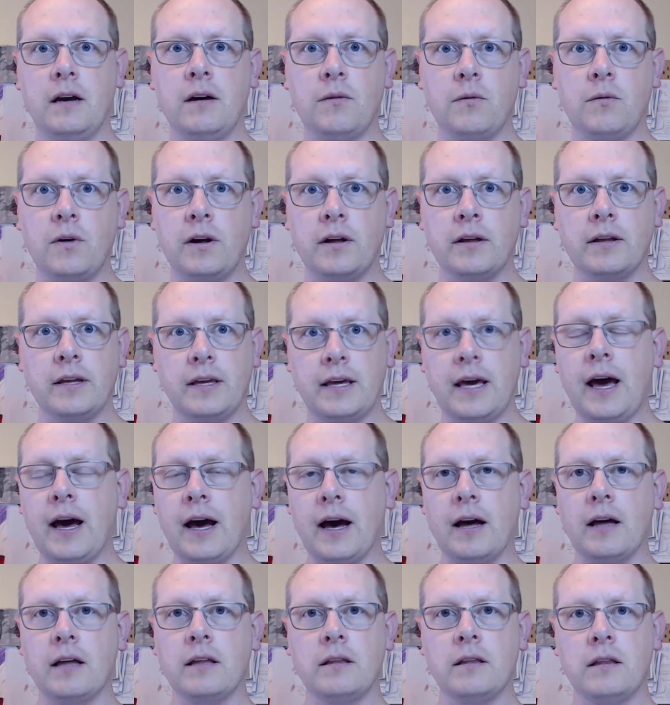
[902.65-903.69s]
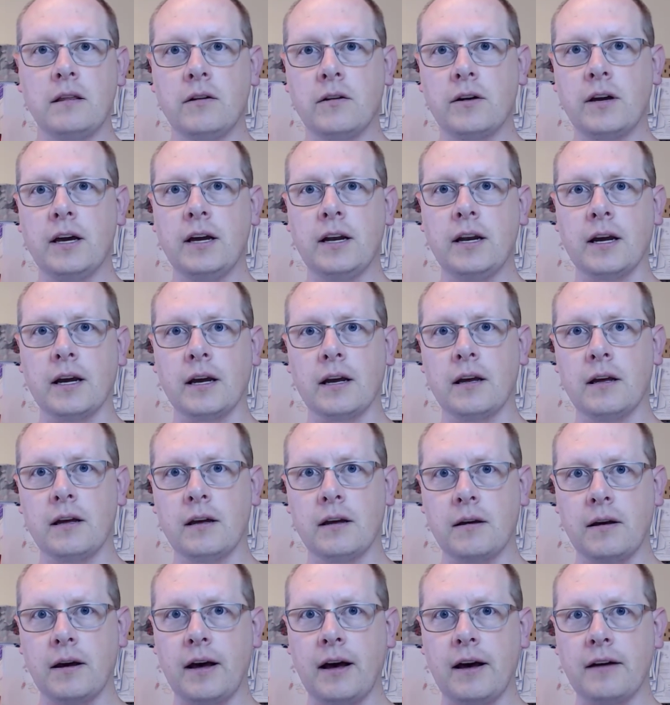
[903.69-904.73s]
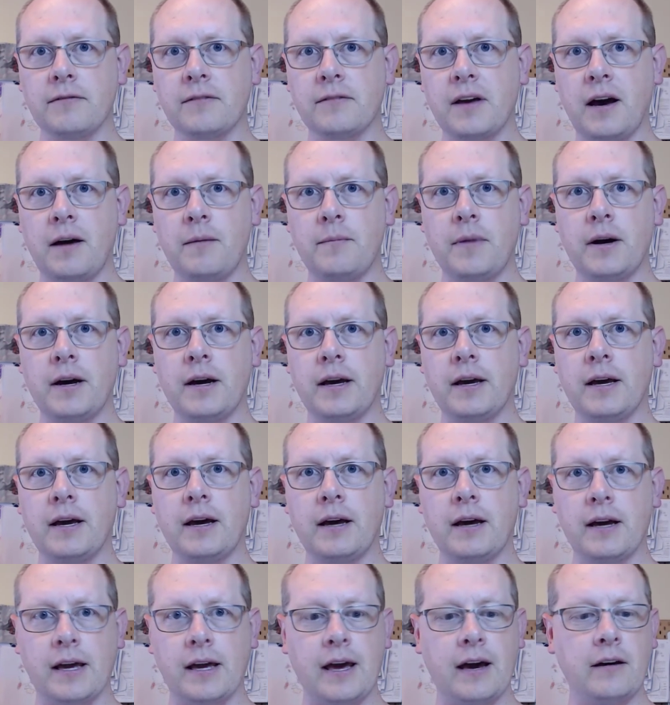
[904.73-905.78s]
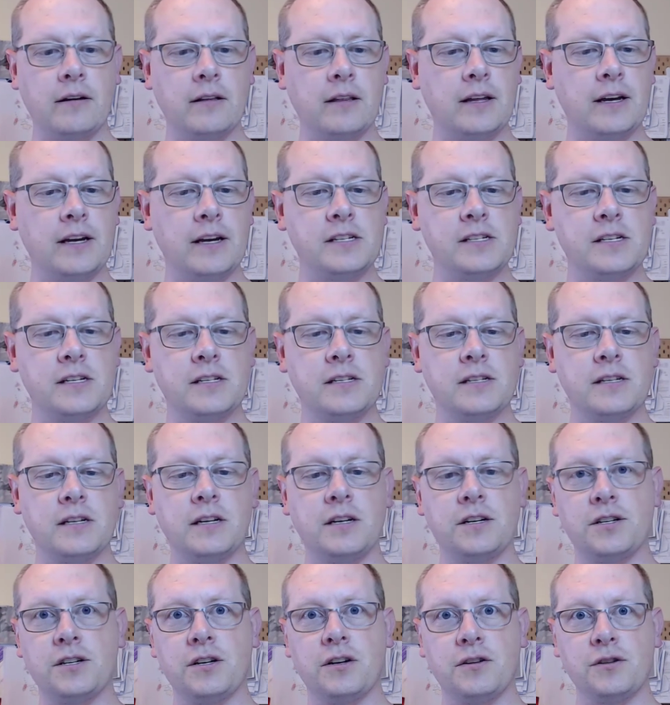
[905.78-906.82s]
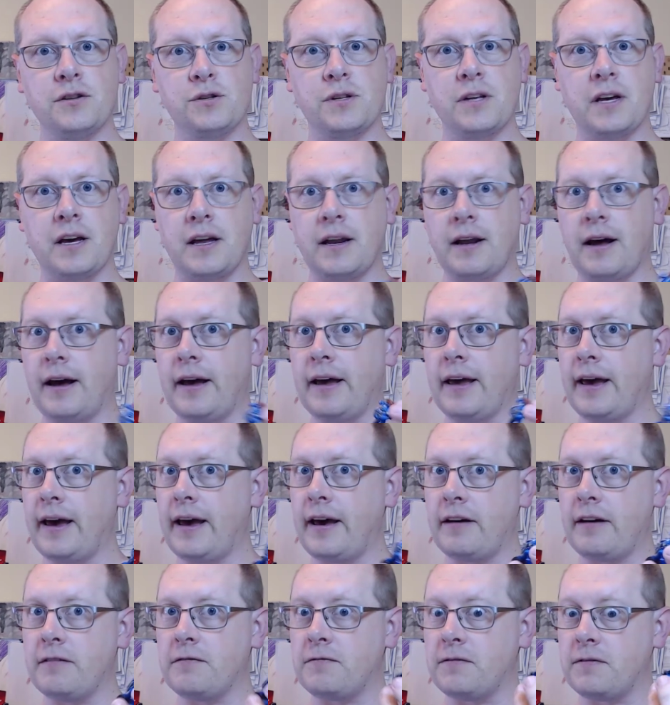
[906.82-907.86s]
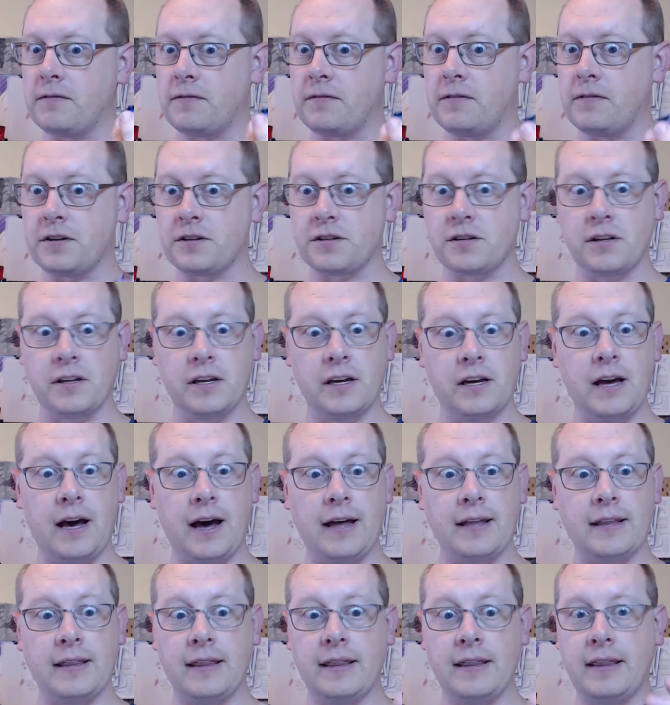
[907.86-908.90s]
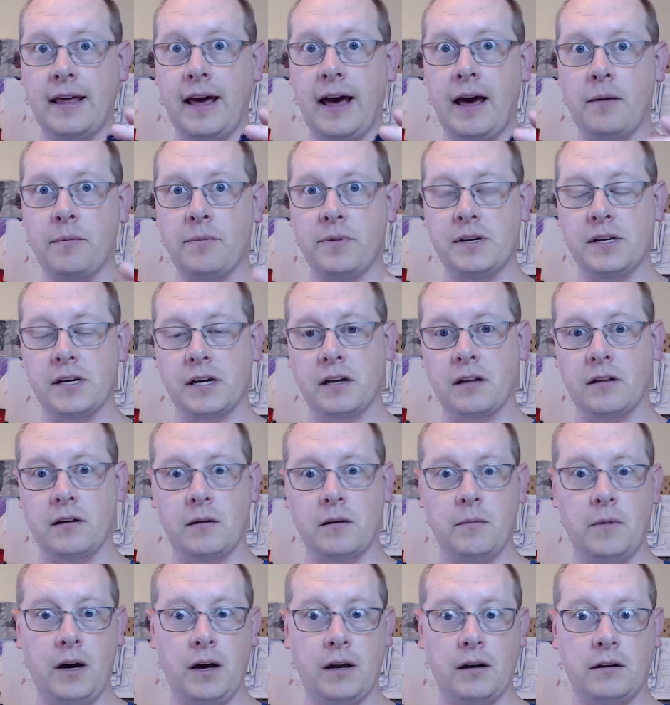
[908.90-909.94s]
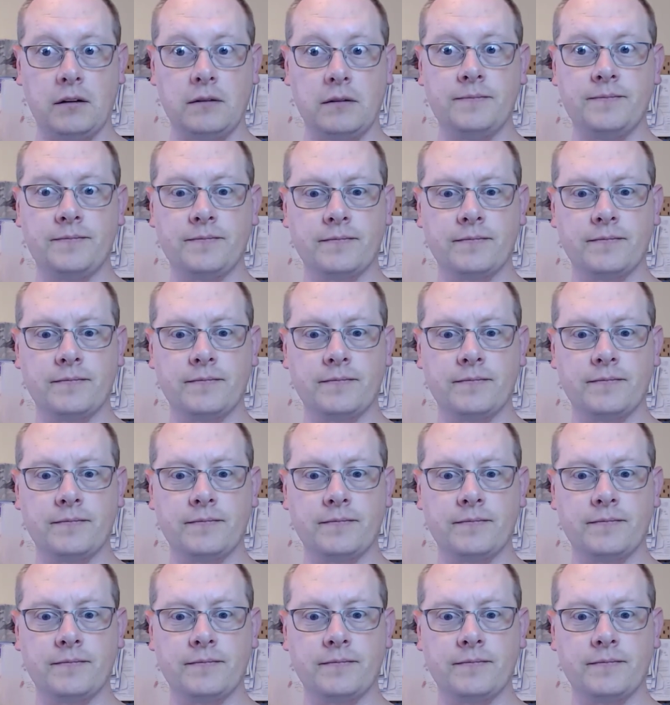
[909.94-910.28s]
Well, yeah, no kidding. I've got my account license and it shows that I have officially gotten that particular model.